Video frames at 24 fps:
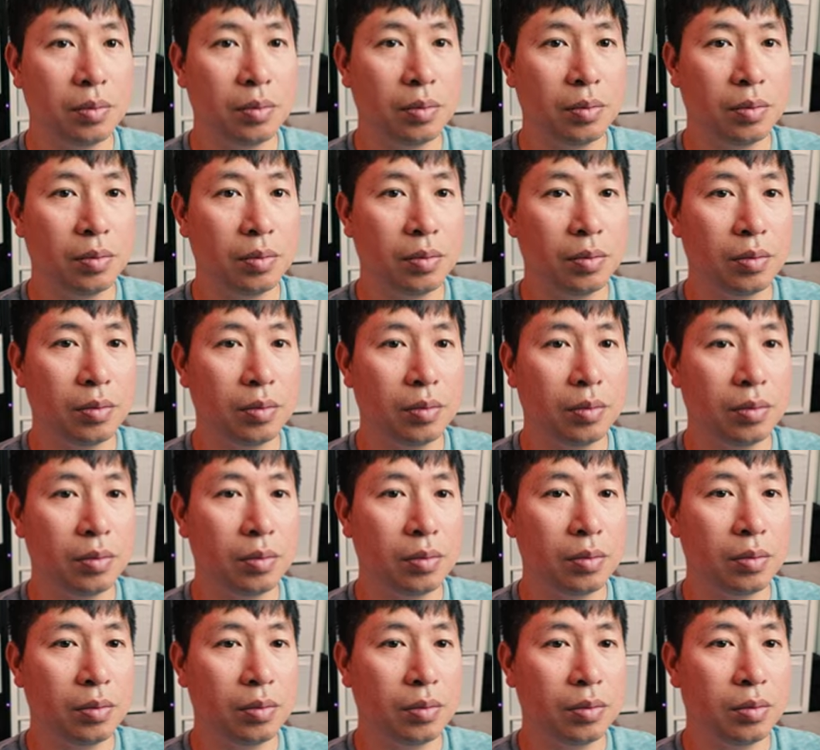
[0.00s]

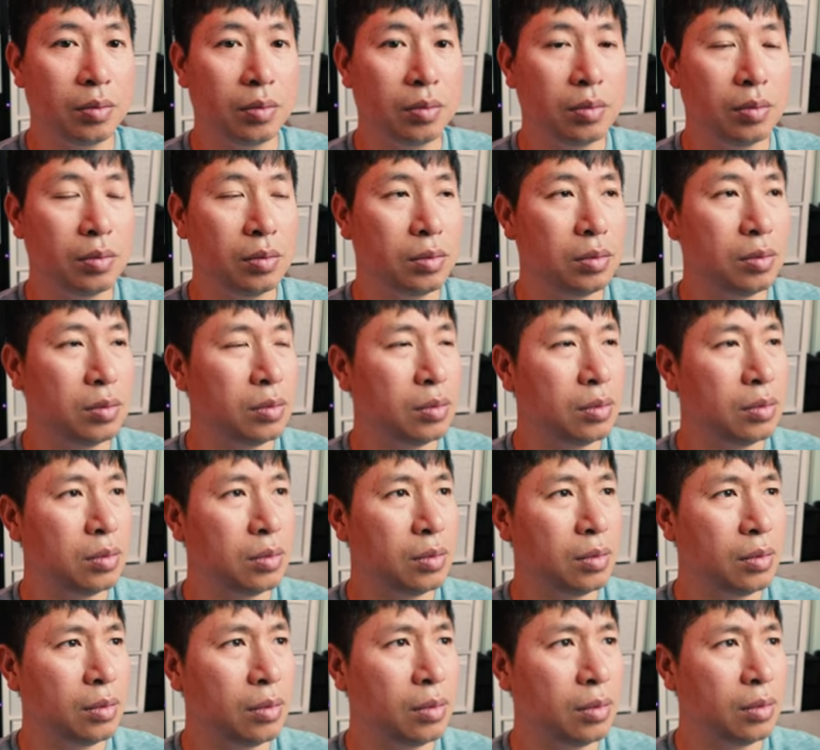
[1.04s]

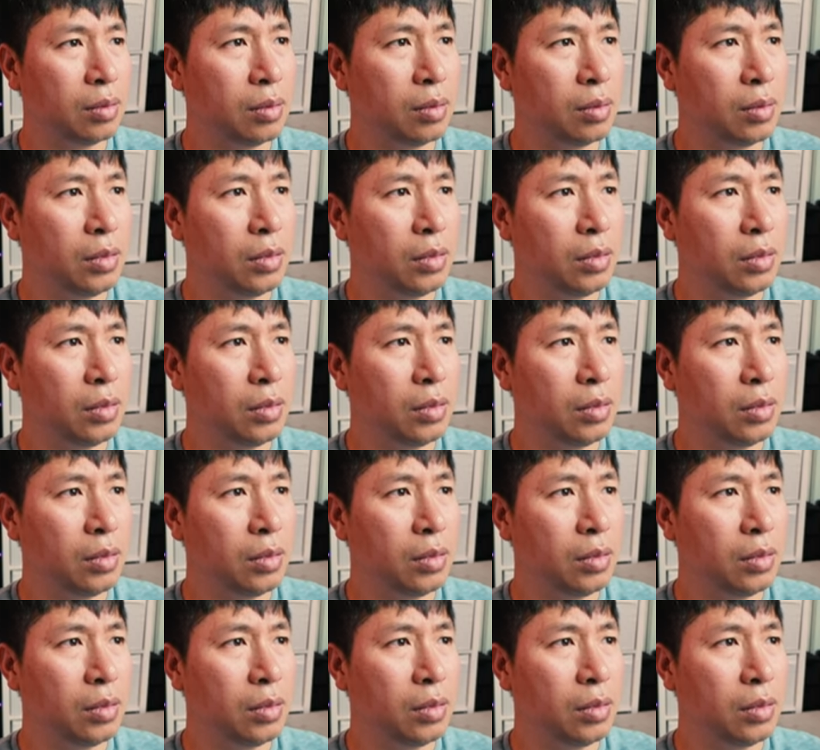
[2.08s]
Nothing is said.